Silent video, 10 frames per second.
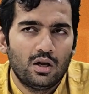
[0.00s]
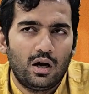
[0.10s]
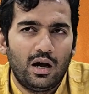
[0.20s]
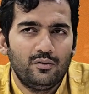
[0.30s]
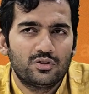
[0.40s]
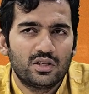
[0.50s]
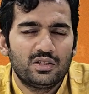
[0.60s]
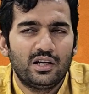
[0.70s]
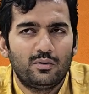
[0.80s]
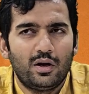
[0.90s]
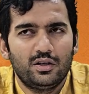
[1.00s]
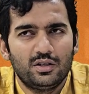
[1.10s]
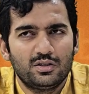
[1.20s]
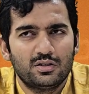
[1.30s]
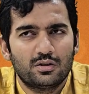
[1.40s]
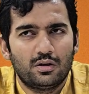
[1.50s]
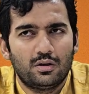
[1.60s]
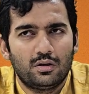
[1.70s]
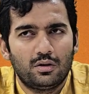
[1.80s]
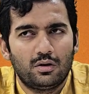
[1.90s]
I would say the advantages
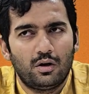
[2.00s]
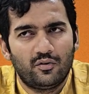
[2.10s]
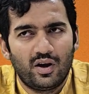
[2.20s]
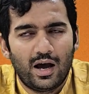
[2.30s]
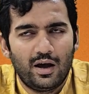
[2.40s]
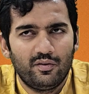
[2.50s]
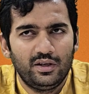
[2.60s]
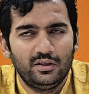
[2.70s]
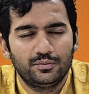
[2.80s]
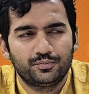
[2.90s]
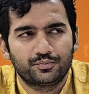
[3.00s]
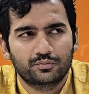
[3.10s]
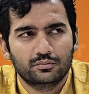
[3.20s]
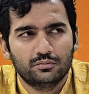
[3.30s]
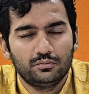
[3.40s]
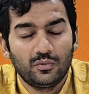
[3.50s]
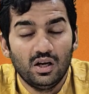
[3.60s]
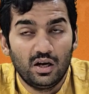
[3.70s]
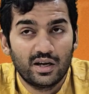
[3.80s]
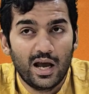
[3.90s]
of having
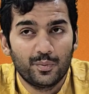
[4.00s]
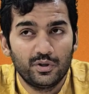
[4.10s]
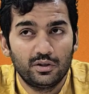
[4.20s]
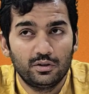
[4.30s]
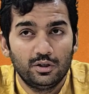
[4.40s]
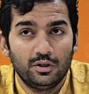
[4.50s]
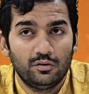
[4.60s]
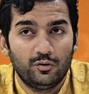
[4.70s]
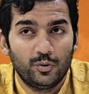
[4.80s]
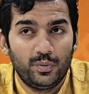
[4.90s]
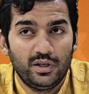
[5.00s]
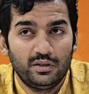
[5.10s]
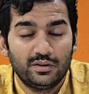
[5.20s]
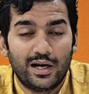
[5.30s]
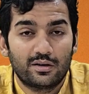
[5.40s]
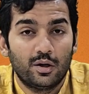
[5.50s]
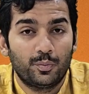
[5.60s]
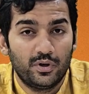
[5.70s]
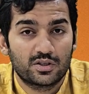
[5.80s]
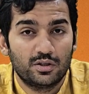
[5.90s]
a gap year would be that a
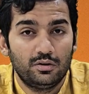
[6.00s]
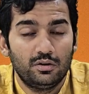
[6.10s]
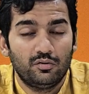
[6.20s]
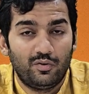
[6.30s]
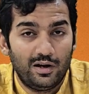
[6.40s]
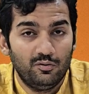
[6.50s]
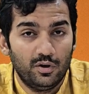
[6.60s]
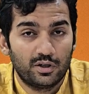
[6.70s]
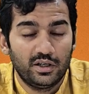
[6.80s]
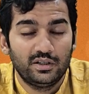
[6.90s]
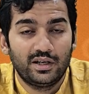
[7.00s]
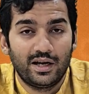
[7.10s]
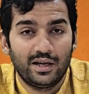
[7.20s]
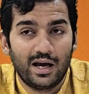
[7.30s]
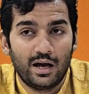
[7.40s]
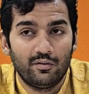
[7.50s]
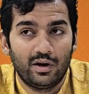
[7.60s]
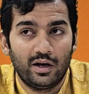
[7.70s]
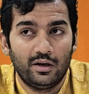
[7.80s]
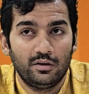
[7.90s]
person while working can have
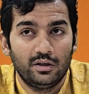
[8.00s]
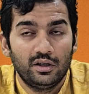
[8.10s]
an